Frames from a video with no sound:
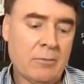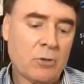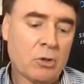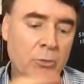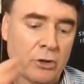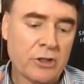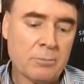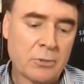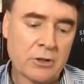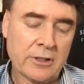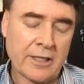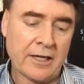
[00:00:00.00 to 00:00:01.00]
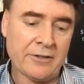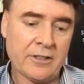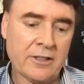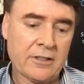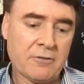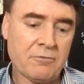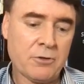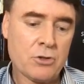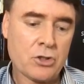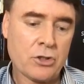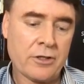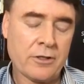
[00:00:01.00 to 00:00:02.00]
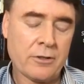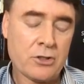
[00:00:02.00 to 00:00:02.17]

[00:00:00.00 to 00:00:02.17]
Community building, I think the future